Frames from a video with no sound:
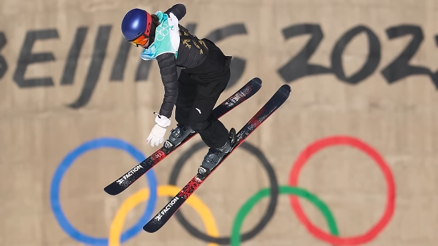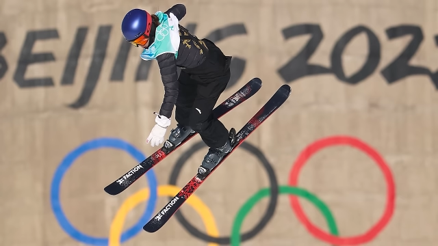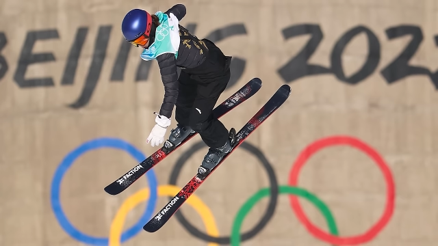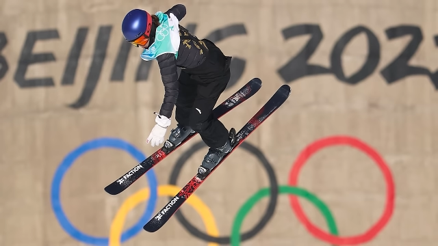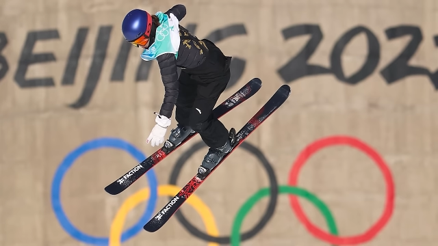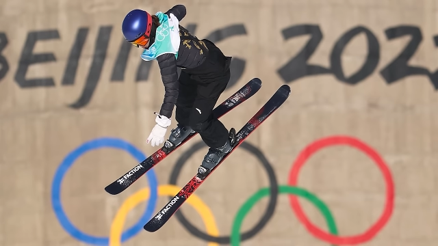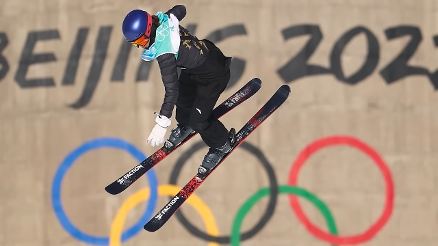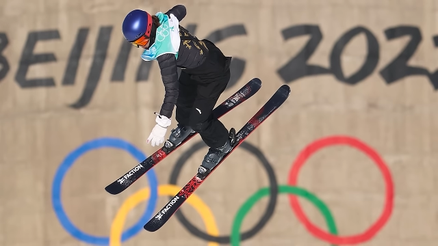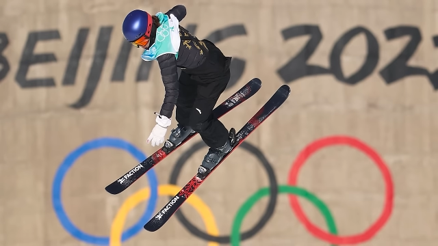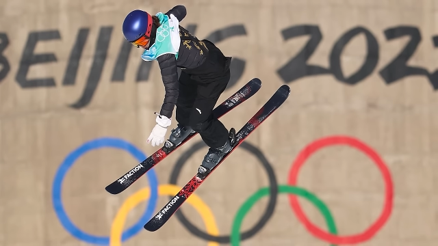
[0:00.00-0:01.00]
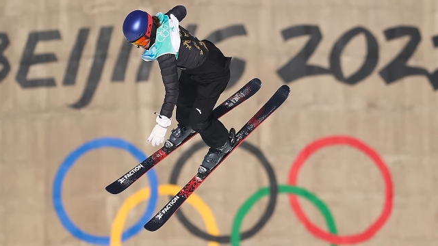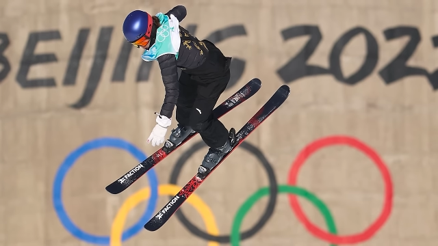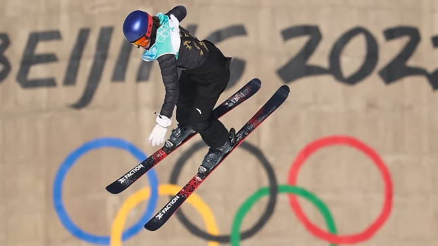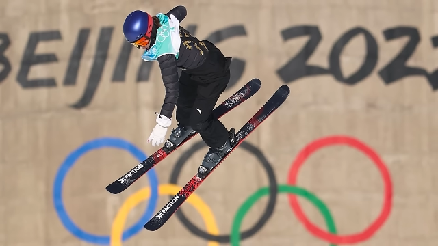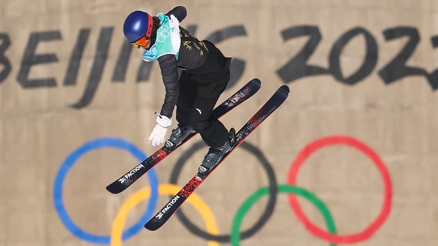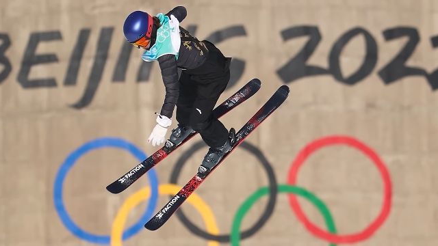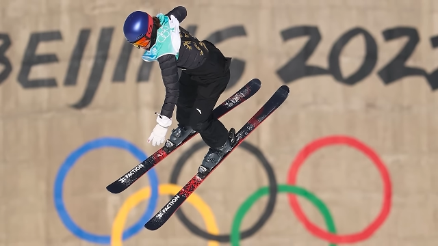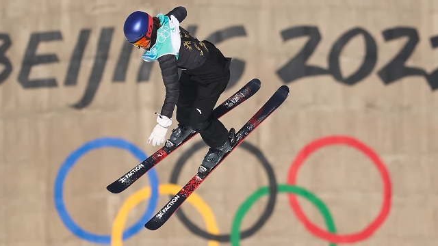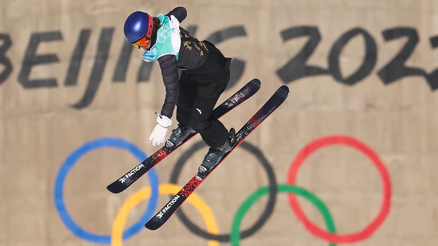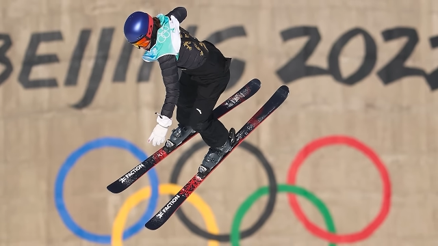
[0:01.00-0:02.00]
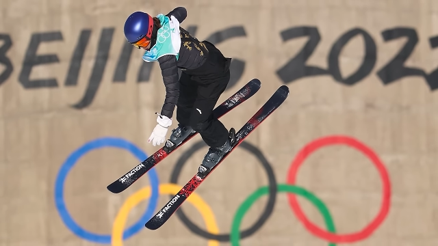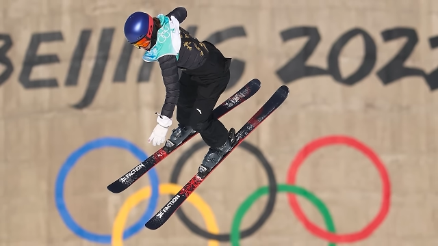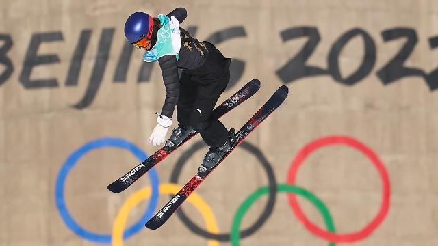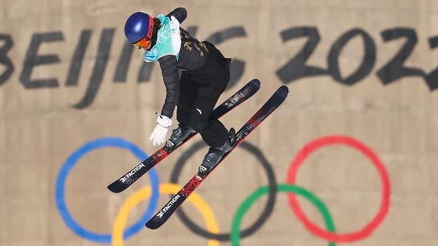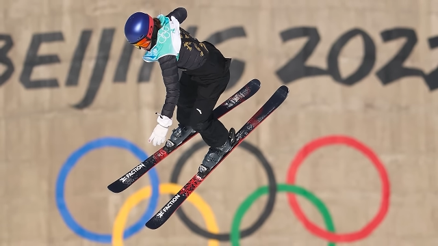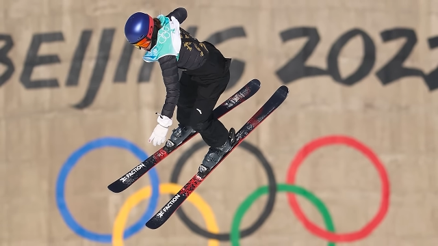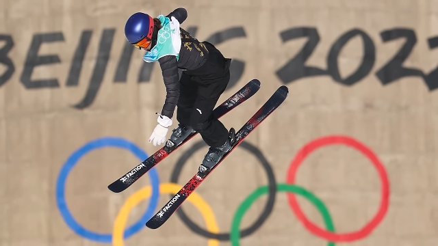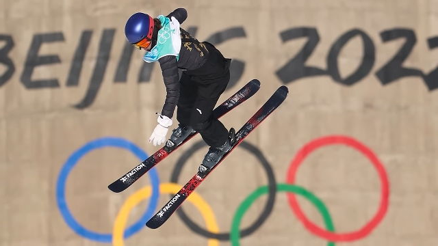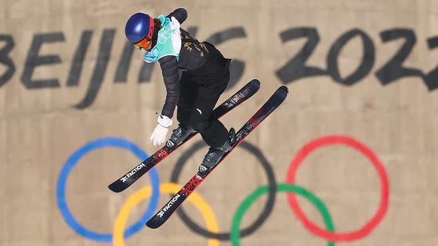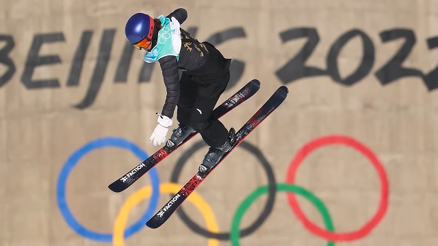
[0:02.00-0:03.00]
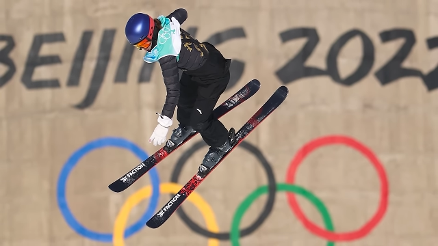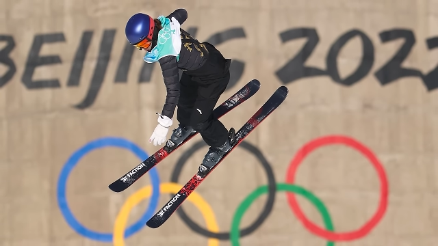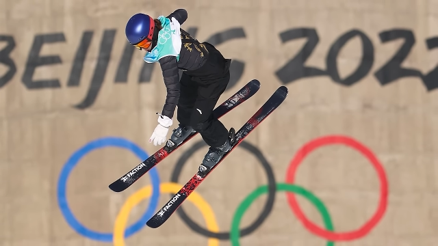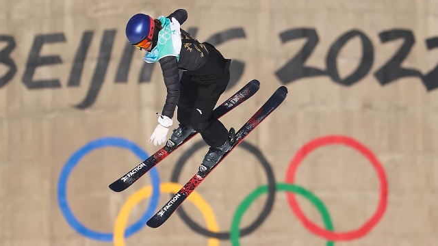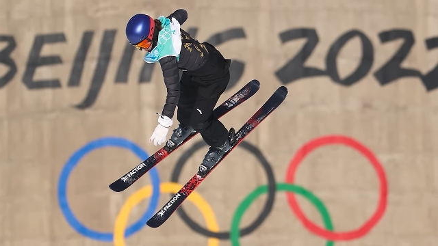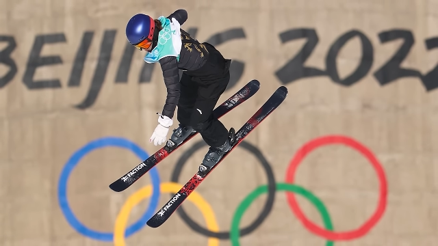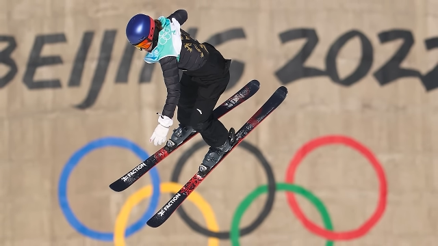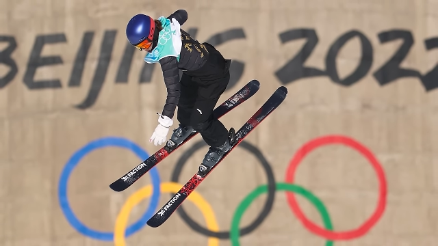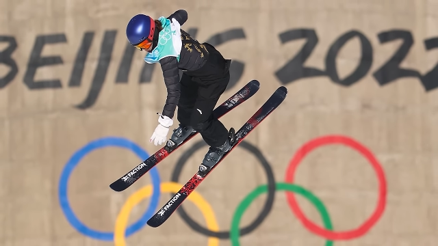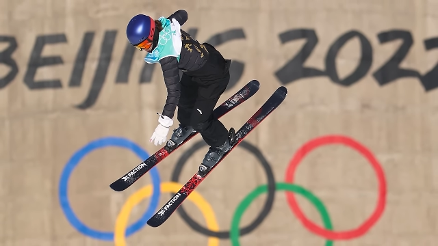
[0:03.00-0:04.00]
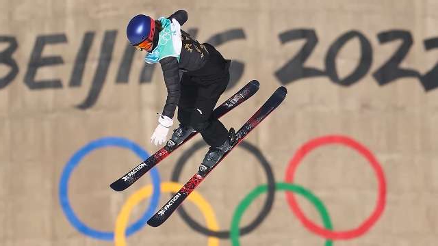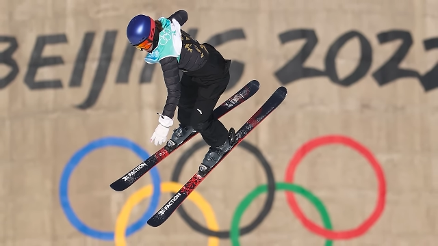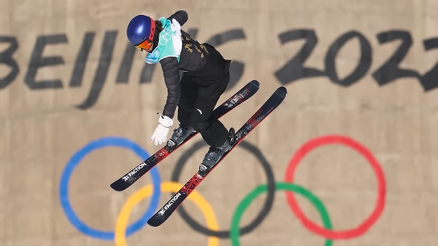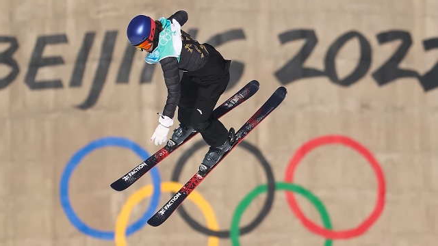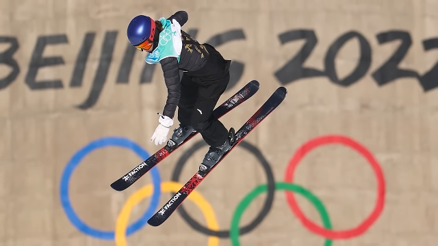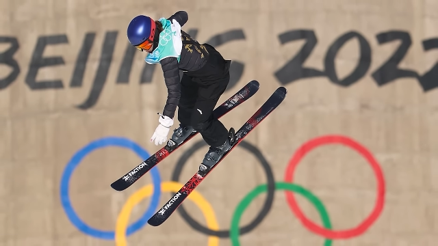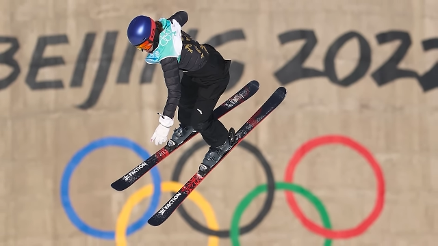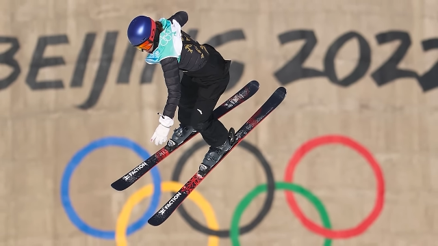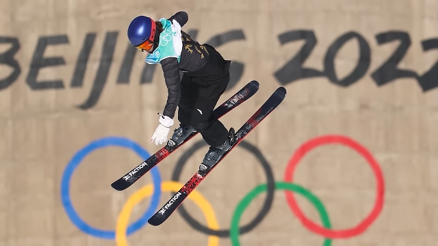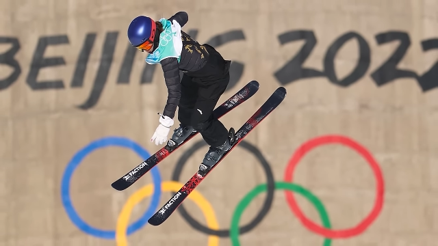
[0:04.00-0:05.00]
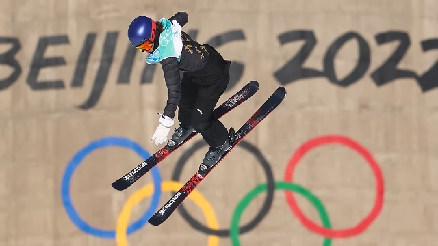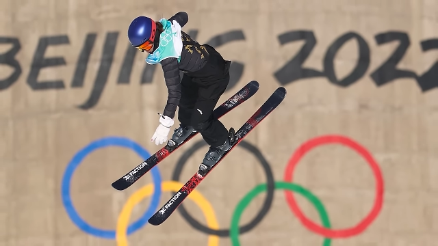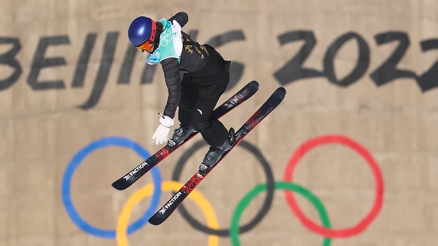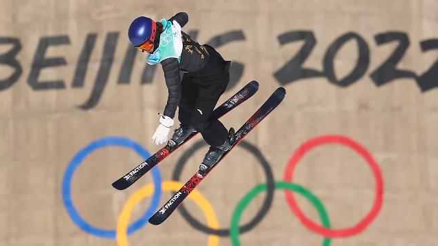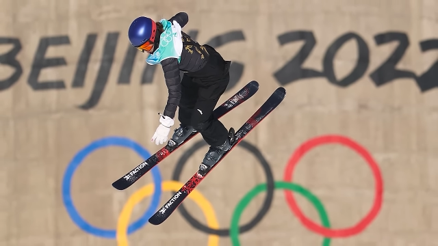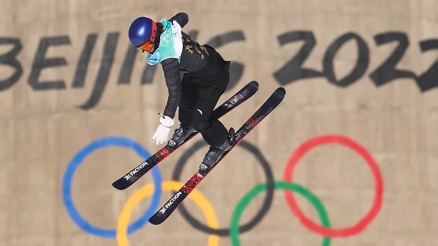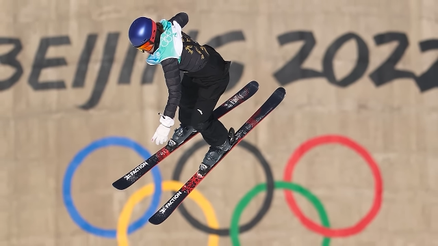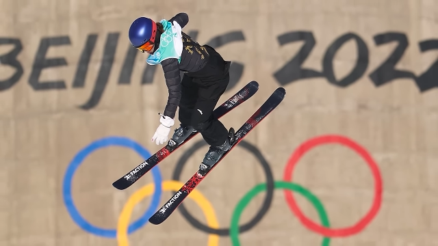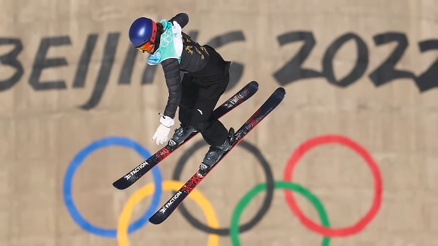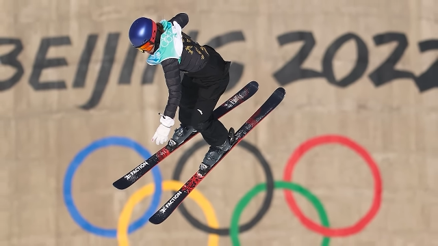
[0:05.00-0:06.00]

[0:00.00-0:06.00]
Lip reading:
(no speaker visible)